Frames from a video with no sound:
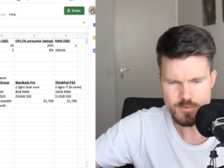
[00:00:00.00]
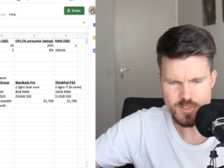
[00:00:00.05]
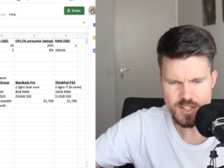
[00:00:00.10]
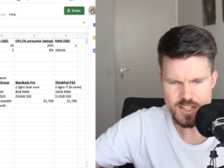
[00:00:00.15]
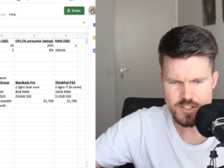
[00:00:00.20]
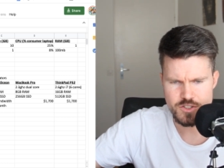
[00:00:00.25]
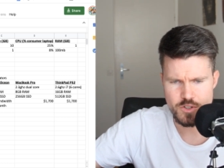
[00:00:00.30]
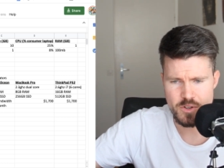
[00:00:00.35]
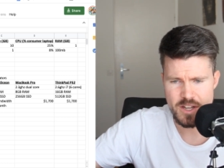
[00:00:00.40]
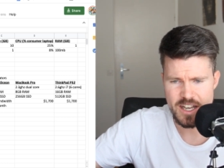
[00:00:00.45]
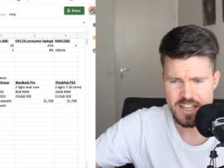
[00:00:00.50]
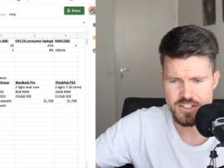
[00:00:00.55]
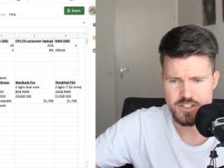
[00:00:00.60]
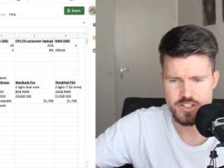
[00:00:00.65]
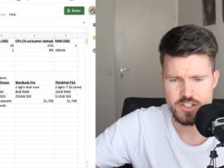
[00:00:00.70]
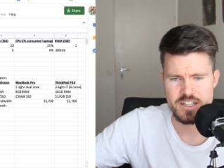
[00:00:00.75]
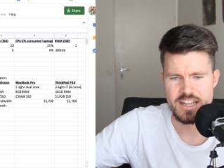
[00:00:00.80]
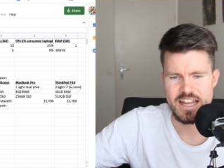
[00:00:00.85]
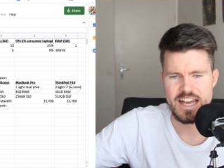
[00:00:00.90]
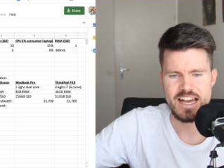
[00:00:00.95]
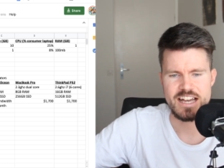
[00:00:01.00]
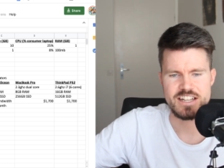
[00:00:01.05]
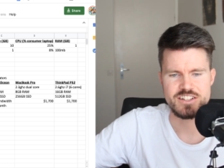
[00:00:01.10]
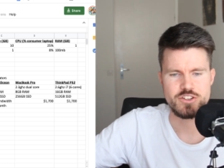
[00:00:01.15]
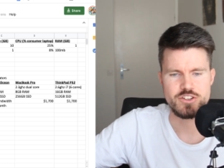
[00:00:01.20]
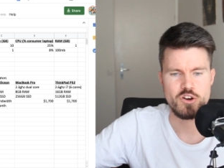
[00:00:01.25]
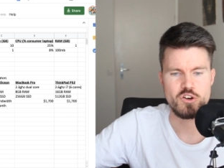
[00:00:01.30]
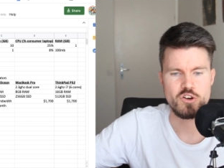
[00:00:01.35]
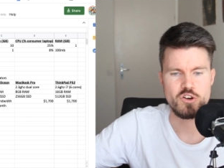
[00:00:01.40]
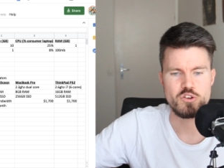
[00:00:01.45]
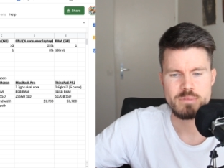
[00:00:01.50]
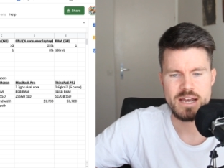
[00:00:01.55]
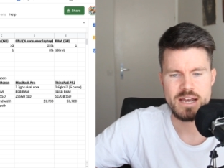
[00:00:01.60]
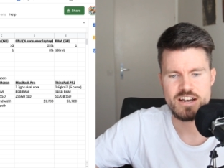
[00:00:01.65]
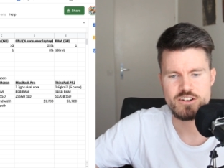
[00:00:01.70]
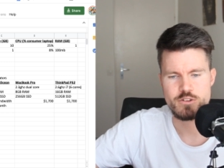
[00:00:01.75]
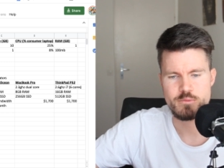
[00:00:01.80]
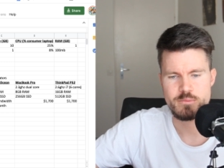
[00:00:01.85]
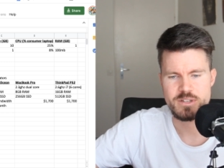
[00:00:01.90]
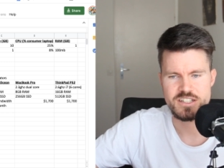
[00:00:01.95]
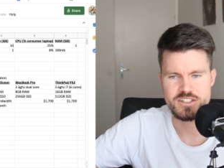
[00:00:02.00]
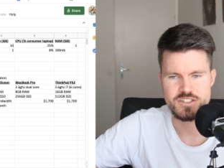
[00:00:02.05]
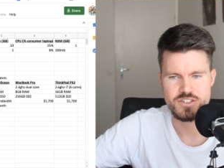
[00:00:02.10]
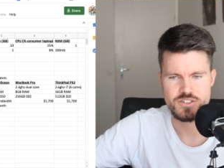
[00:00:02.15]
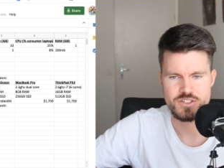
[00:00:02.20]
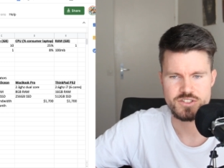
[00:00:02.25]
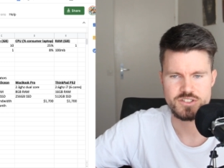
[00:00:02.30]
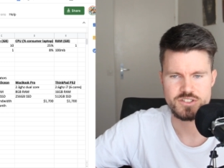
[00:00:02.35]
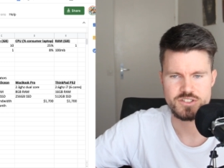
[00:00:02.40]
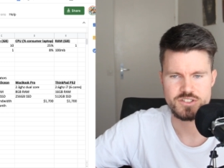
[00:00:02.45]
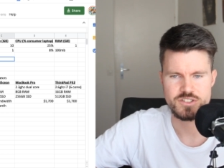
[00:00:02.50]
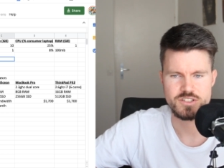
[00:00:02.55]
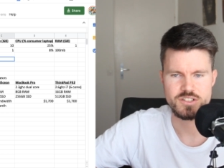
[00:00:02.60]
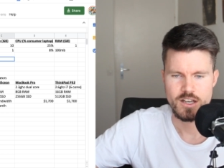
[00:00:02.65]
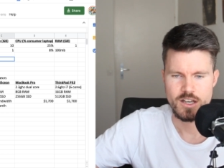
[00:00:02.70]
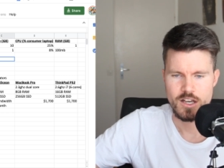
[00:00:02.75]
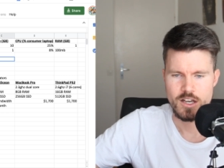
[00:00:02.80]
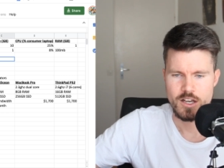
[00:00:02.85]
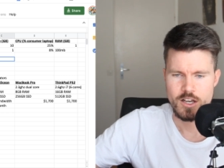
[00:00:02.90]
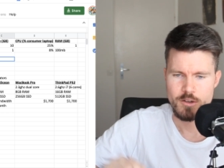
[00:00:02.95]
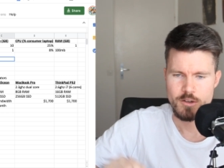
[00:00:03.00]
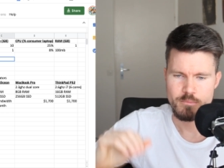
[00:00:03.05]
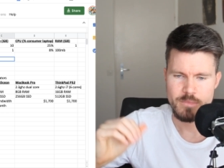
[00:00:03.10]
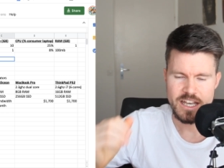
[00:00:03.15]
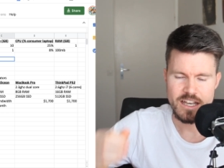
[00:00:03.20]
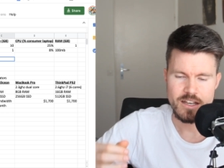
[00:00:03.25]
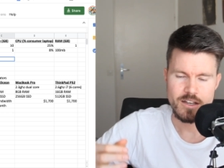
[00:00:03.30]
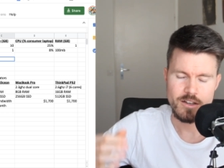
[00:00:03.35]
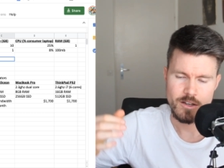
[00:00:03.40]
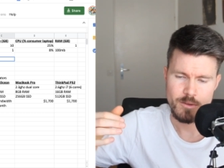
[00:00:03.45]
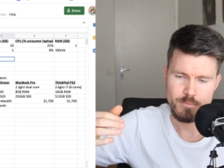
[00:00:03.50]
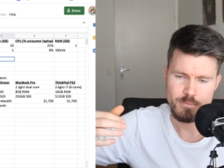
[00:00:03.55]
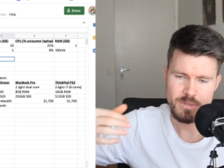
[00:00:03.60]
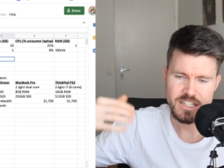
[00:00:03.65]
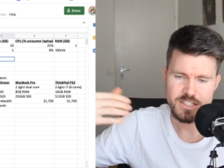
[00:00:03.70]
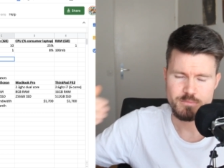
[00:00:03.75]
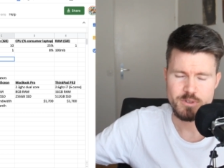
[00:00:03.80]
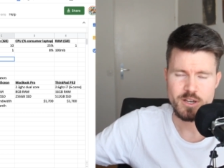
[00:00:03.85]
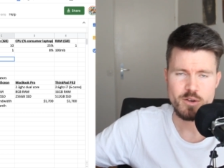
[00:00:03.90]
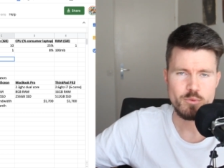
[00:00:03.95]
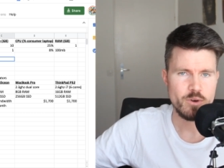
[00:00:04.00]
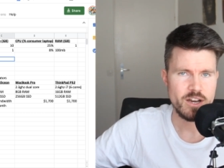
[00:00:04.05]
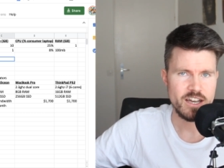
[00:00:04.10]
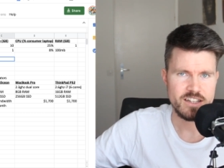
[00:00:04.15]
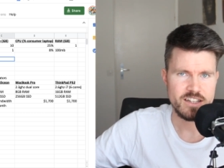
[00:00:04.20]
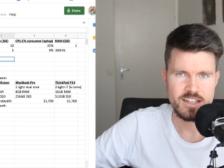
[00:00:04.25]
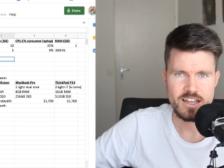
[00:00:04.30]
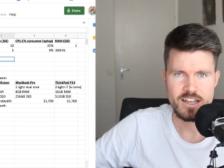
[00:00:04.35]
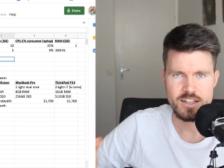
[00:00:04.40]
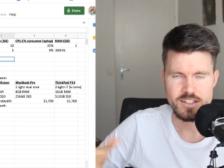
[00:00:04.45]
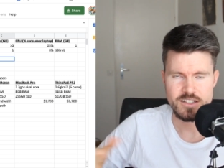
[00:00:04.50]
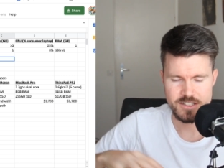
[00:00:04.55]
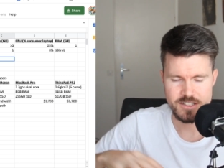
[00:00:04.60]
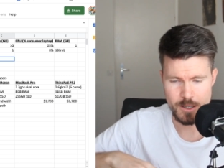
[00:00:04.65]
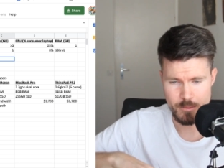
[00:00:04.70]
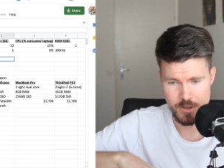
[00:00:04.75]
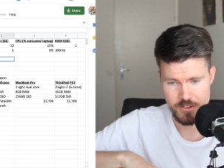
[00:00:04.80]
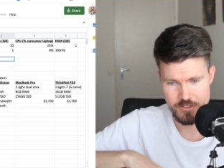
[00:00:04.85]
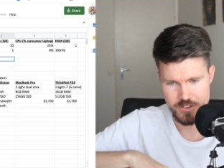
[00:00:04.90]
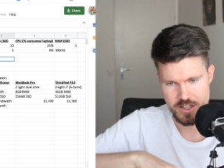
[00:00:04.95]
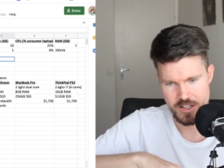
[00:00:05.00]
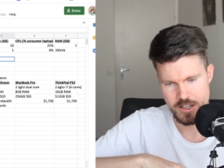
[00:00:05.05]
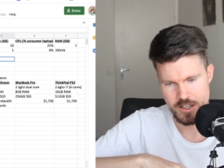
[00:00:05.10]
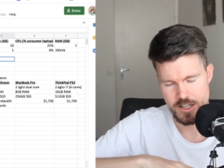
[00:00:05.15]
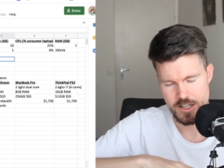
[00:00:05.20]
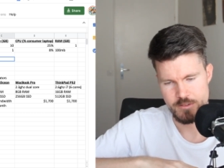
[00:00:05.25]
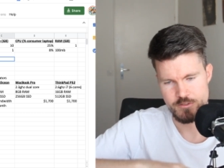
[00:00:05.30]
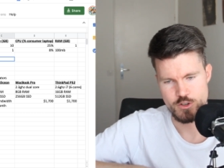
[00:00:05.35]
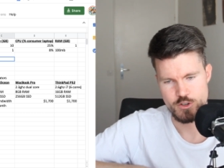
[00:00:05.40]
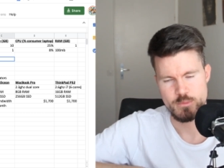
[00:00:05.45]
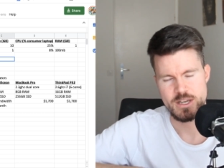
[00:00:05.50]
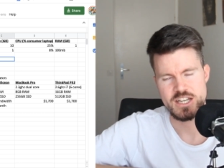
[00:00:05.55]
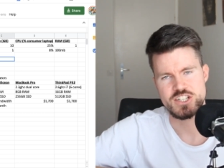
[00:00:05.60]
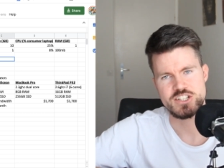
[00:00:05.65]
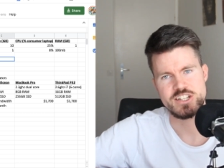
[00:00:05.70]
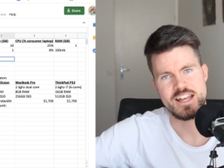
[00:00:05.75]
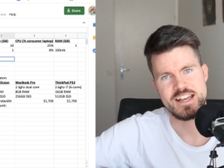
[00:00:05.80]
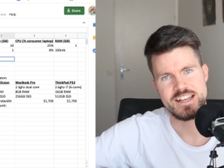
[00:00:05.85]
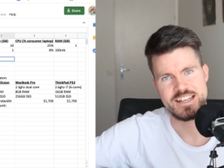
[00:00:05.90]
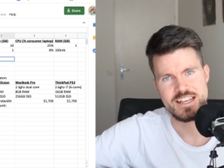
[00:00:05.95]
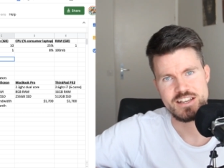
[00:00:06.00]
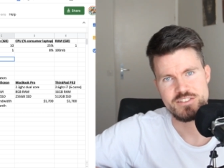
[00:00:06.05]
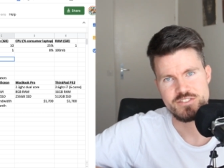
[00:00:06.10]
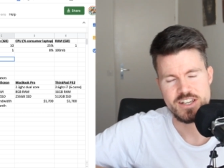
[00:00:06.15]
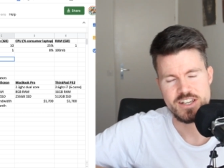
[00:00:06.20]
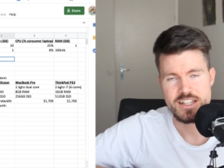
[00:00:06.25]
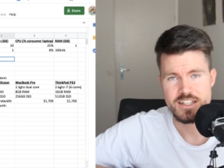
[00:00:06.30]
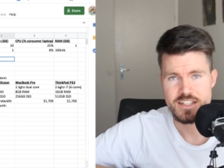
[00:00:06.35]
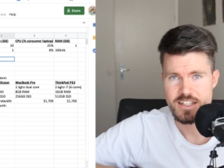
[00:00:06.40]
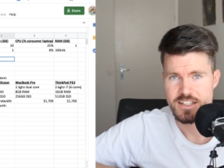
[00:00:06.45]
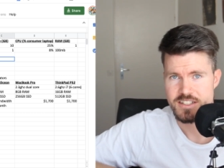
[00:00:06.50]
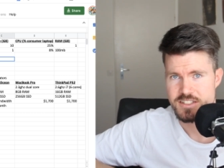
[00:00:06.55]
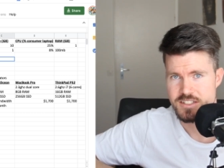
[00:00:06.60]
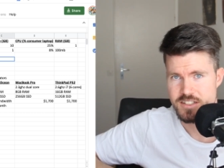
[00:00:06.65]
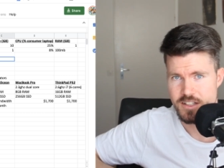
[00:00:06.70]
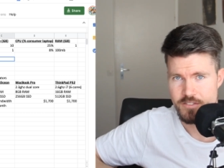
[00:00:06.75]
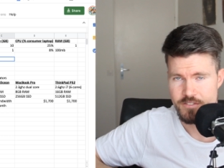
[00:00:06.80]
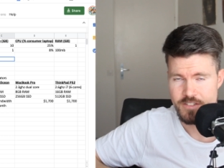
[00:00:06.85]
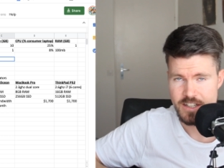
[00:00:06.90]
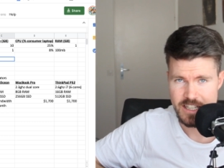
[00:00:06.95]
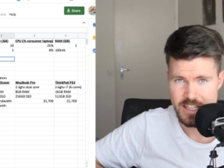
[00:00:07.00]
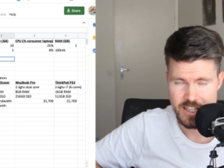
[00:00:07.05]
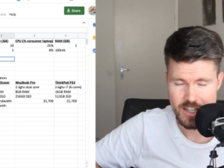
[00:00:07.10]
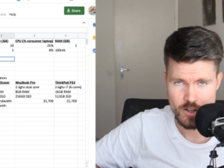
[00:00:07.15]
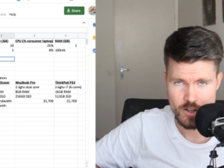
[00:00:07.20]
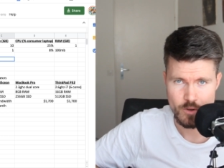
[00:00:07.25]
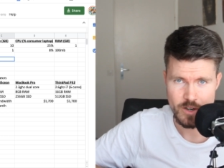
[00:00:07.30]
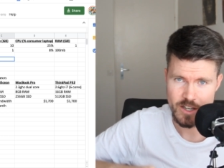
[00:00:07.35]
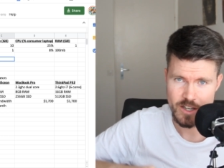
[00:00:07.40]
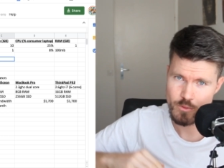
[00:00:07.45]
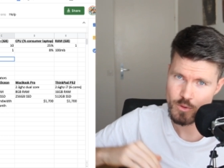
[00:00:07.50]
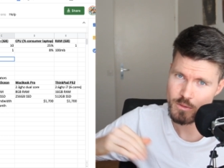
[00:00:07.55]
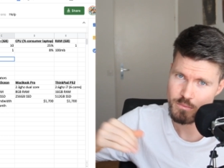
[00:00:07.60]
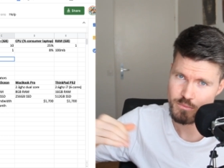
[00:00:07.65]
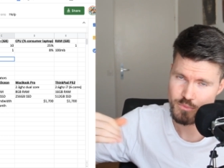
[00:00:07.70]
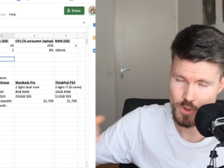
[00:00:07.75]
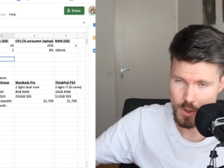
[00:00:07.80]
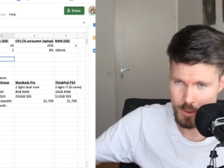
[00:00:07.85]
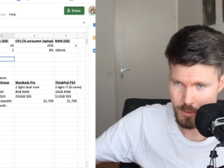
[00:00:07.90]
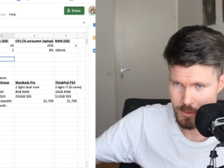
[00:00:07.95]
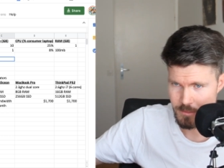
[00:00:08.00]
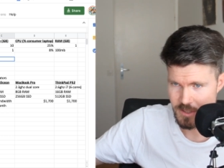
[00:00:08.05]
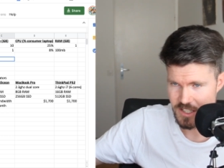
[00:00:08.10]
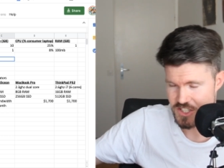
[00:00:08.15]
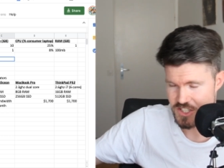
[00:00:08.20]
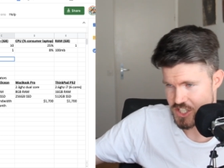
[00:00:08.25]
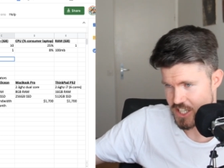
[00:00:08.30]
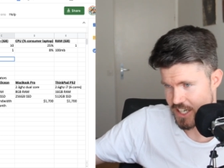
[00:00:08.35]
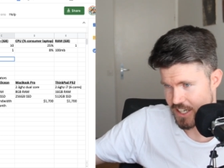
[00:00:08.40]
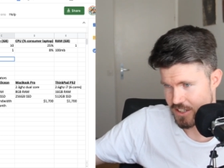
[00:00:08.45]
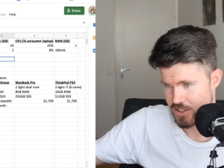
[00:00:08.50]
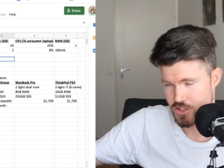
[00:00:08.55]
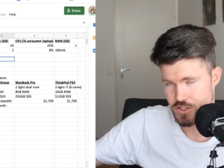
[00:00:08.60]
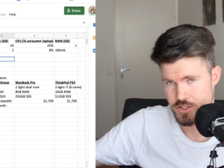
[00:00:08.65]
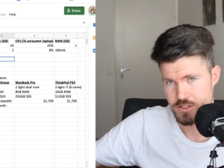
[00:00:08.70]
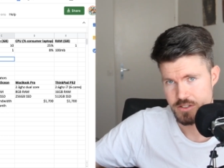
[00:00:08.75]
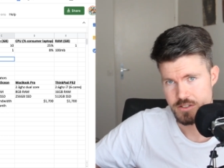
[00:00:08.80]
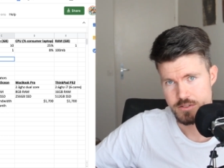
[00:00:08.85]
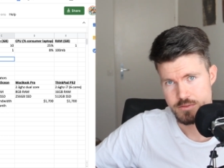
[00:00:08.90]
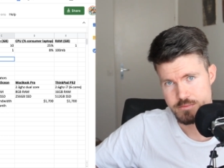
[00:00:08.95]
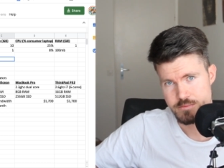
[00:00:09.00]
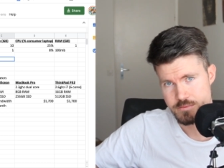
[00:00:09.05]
so that you can add your own parameters. May, uh, please be aware that some of the information I gave in this uh, video, it will probably change.